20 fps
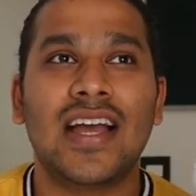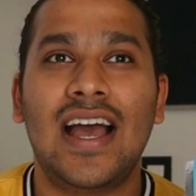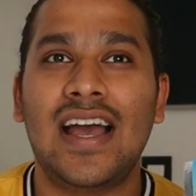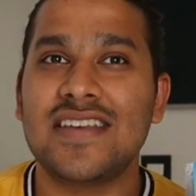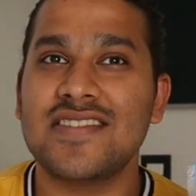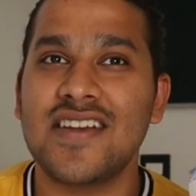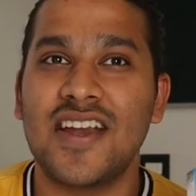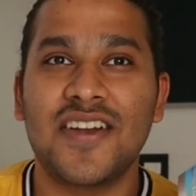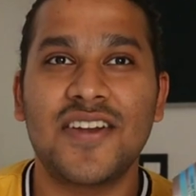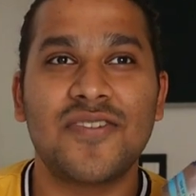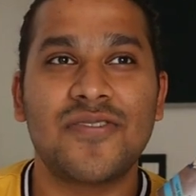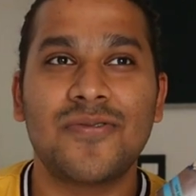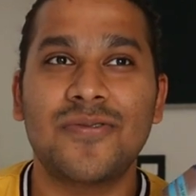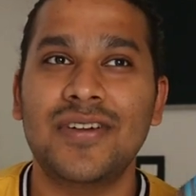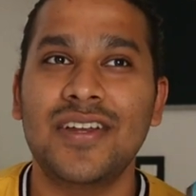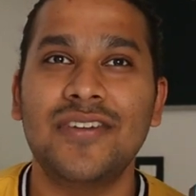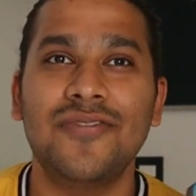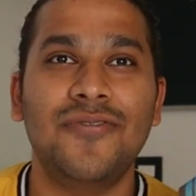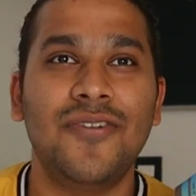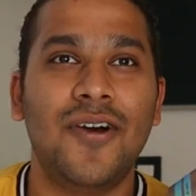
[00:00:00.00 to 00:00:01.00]
I started
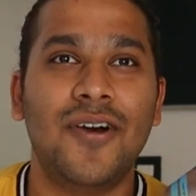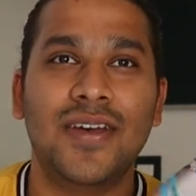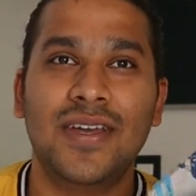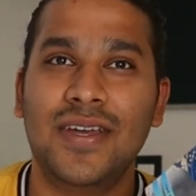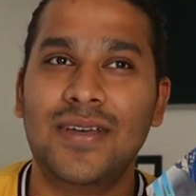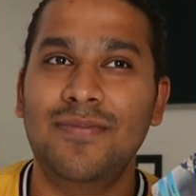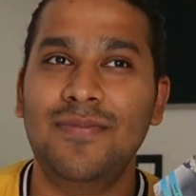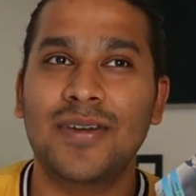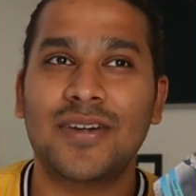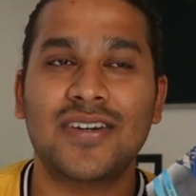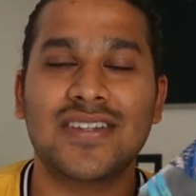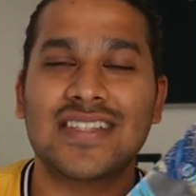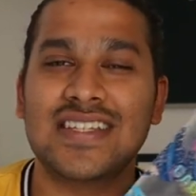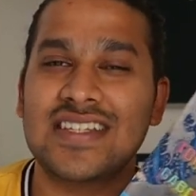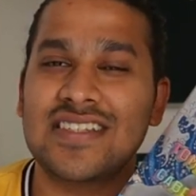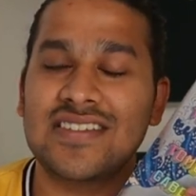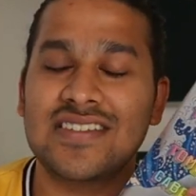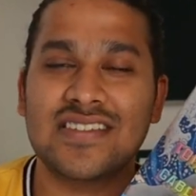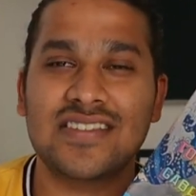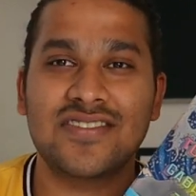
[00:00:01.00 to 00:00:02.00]
rooting for him because
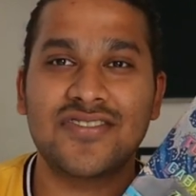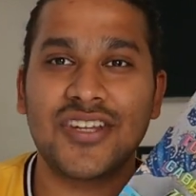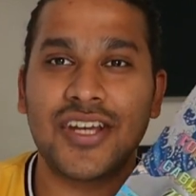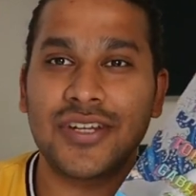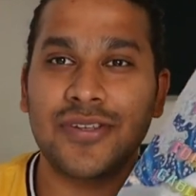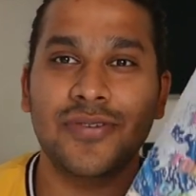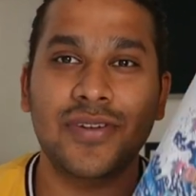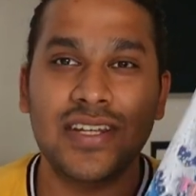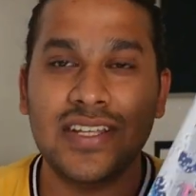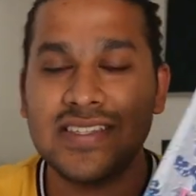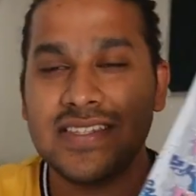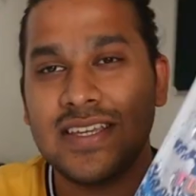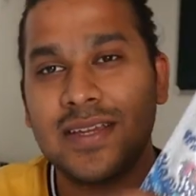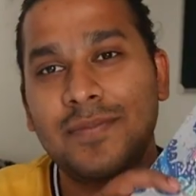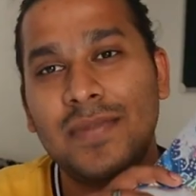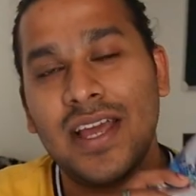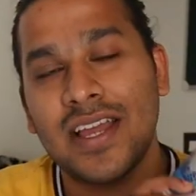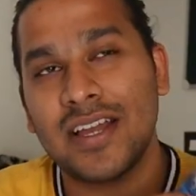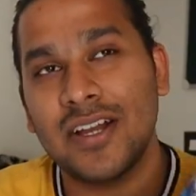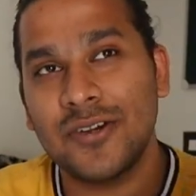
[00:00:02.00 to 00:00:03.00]
he just genuinely
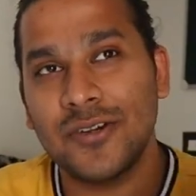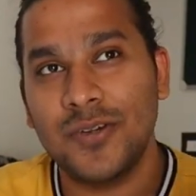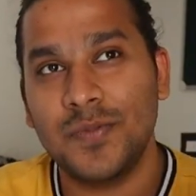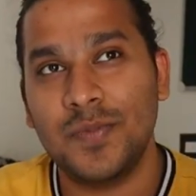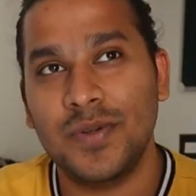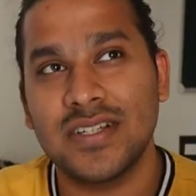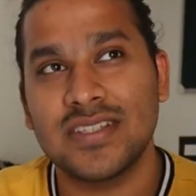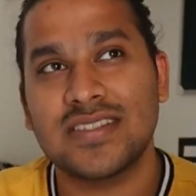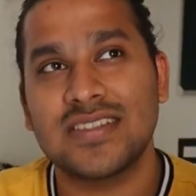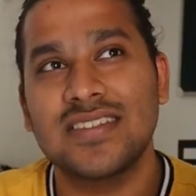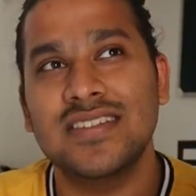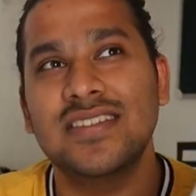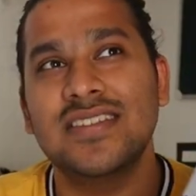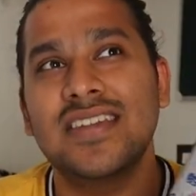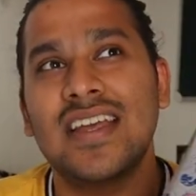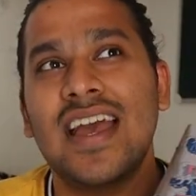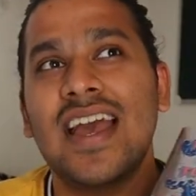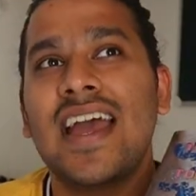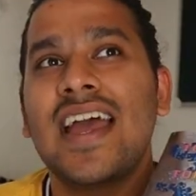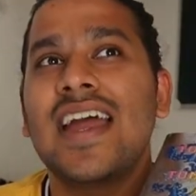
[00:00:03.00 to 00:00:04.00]
seemed like a good
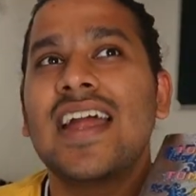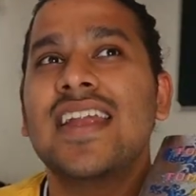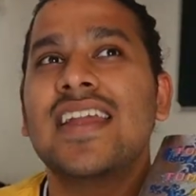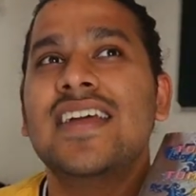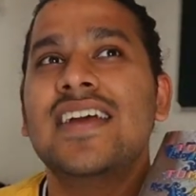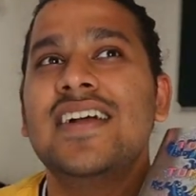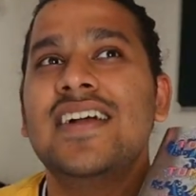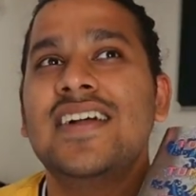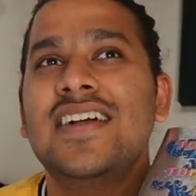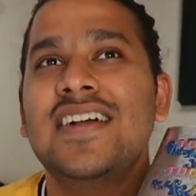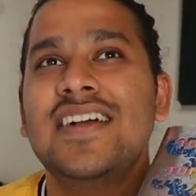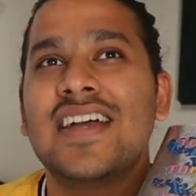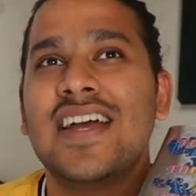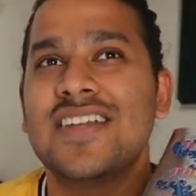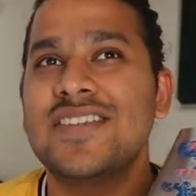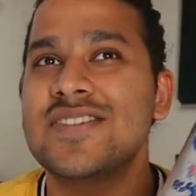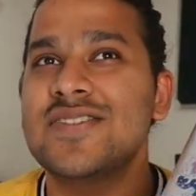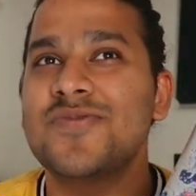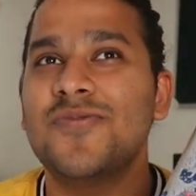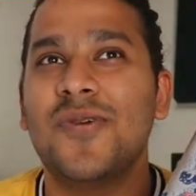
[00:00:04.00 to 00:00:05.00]
person, and
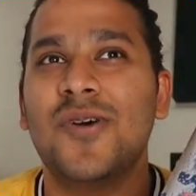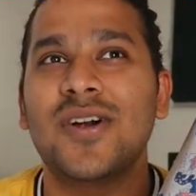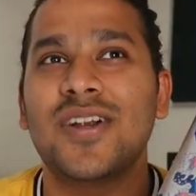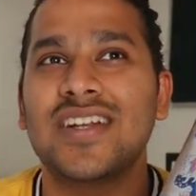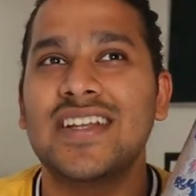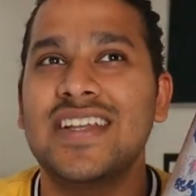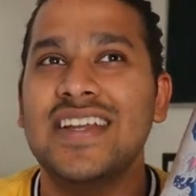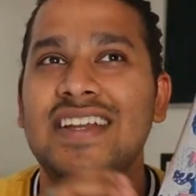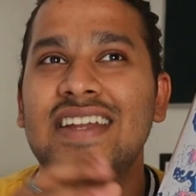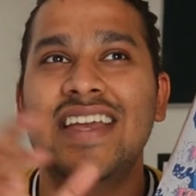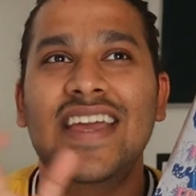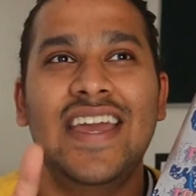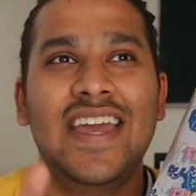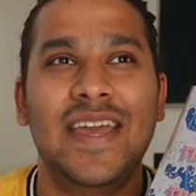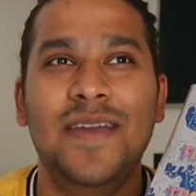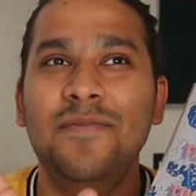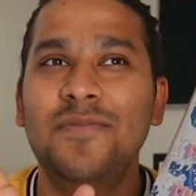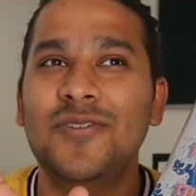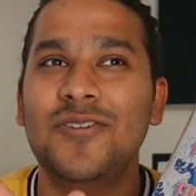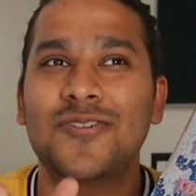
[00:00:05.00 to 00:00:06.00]
I just wanted
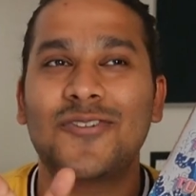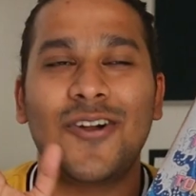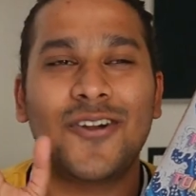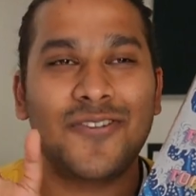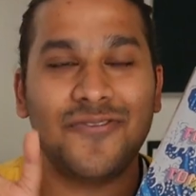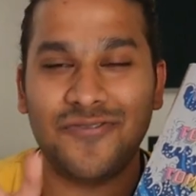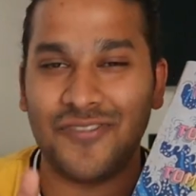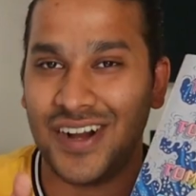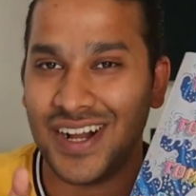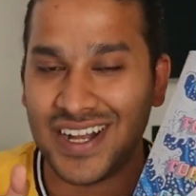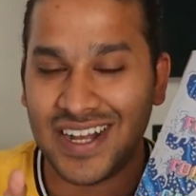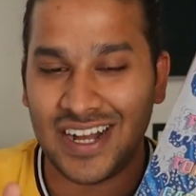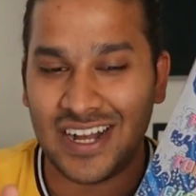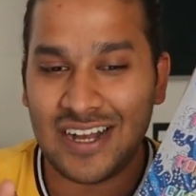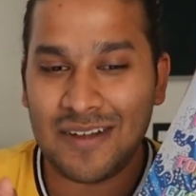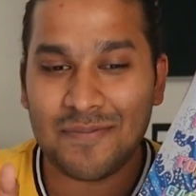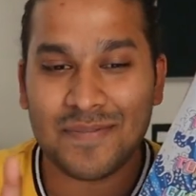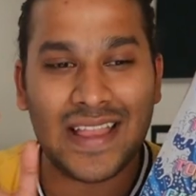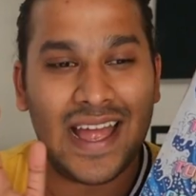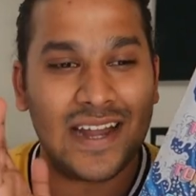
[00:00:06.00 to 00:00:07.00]
him to not fuck
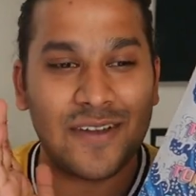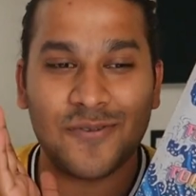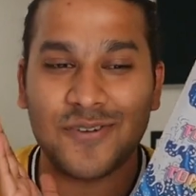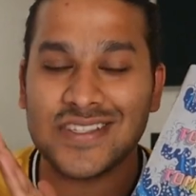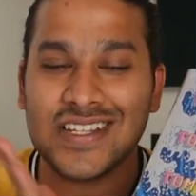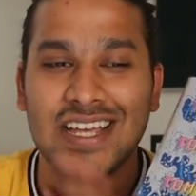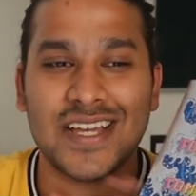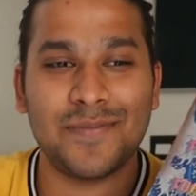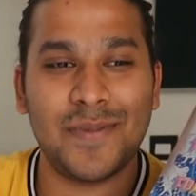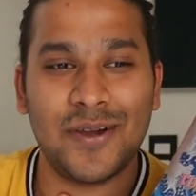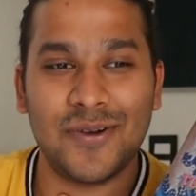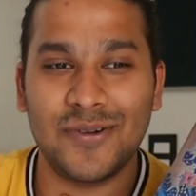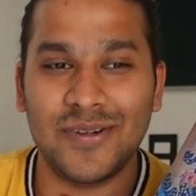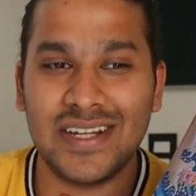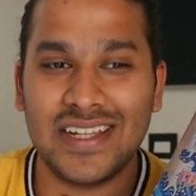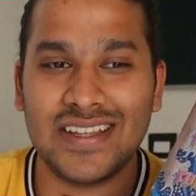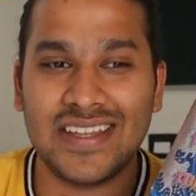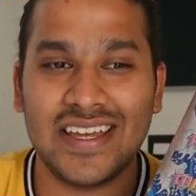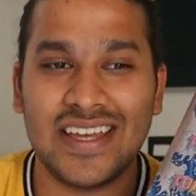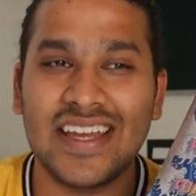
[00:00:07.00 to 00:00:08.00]
up. That was like my
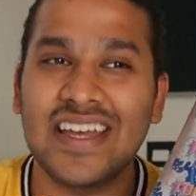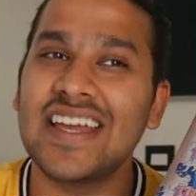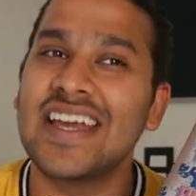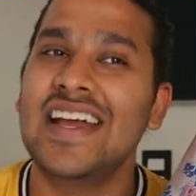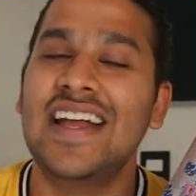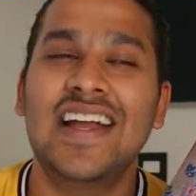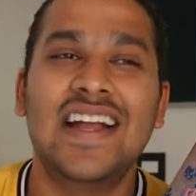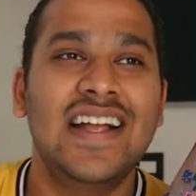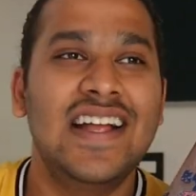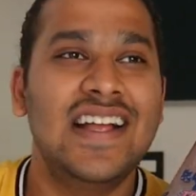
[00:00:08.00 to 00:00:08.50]
only thing.